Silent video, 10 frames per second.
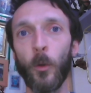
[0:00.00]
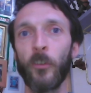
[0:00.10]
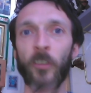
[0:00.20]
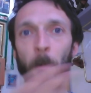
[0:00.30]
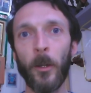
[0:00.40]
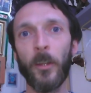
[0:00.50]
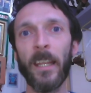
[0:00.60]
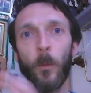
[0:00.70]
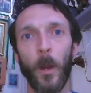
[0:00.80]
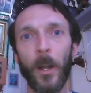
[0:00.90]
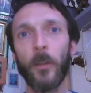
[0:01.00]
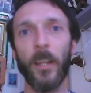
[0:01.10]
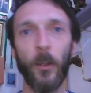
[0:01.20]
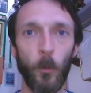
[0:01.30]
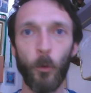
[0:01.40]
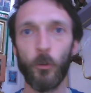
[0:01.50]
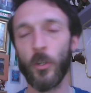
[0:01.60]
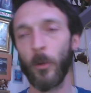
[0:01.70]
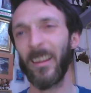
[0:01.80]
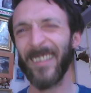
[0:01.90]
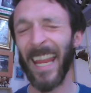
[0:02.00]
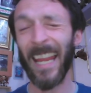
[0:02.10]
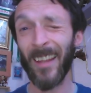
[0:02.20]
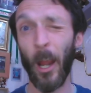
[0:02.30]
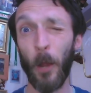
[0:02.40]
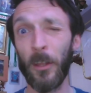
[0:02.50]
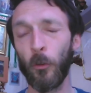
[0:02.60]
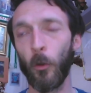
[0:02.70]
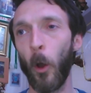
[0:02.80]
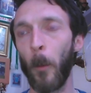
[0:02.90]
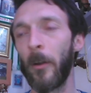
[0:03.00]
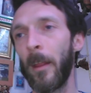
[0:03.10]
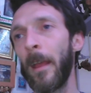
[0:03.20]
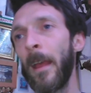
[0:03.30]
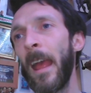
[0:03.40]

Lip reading: Summer League and Winter League almost, because that's kind of how they do operate.